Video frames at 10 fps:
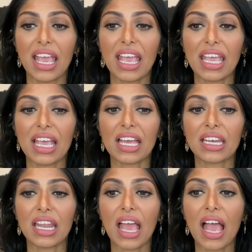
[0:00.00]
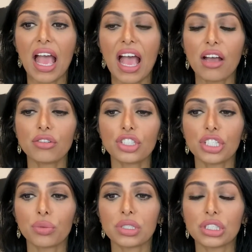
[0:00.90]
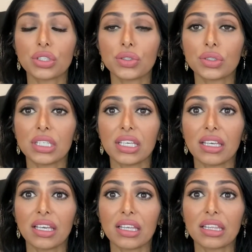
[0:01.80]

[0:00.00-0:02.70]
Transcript: And how she was using